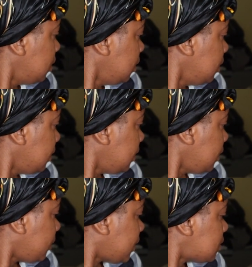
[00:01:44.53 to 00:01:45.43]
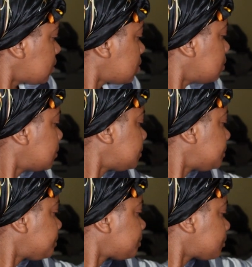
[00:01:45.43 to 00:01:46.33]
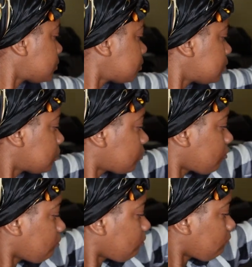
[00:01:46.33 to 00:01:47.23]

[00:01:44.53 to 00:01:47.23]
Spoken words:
And ever since then, I just cannot